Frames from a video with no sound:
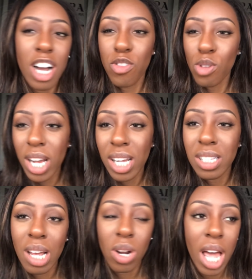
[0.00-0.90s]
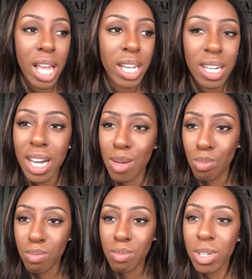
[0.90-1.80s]
I feel like I sound like
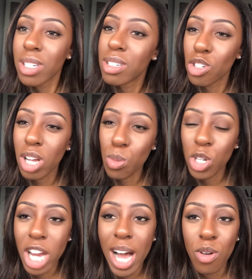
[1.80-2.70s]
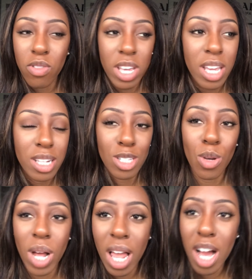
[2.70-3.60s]
do you guys watch Alfie and
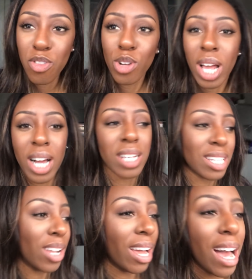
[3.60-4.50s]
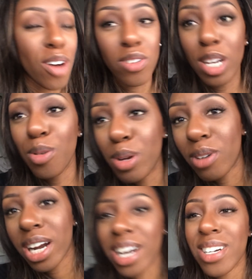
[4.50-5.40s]
Zoella? I feel like I sound like Alfie a little bit
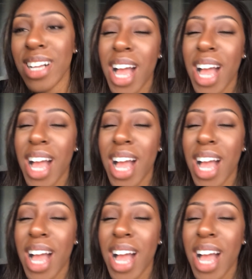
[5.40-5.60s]
right now.